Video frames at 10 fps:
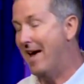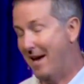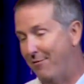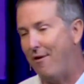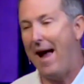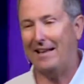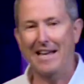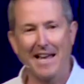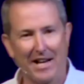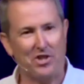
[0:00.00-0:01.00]
In fact,
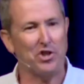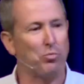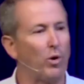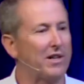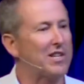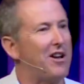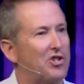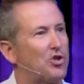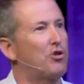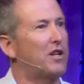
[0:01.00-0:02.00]
it just works out
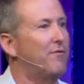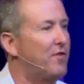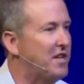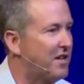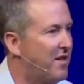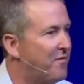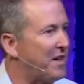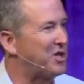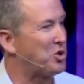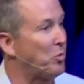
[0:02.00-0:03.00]
so convenient
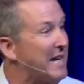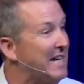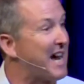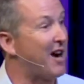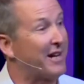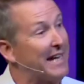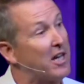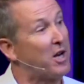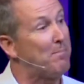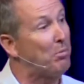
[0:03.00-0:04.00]
that Trina and I are getting
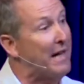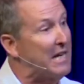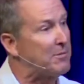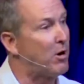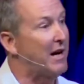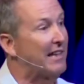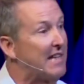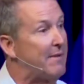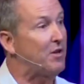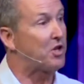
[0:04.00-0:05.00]
on a plane tomorrow and
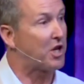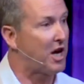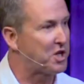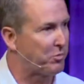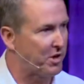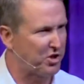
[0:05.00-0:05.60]
leaving the country.